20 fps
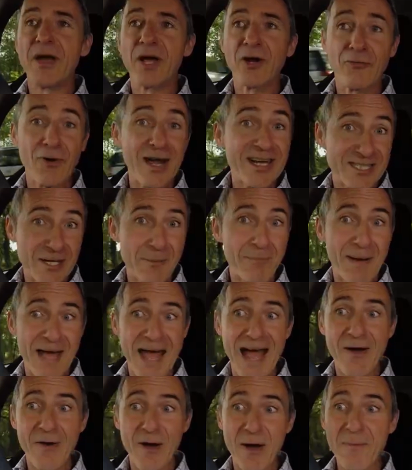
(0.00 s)
that greater
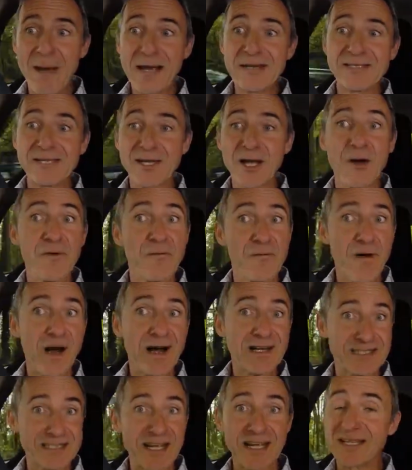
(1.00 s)
power makes you go
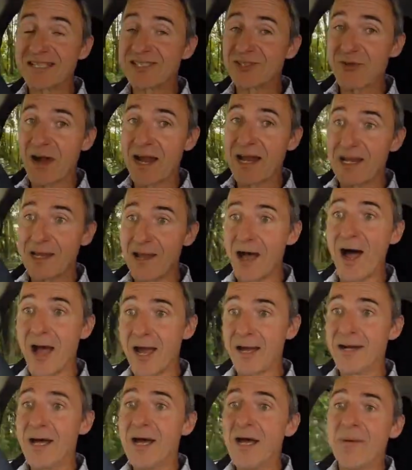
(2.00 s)
faster in a straight
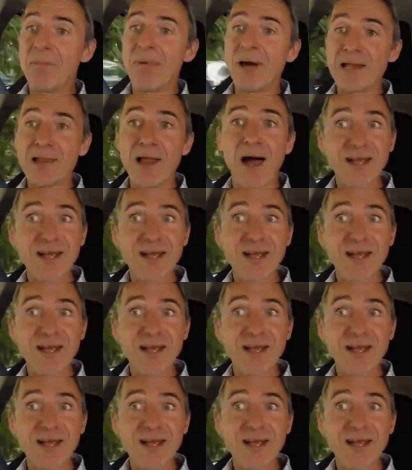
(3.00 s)
line, but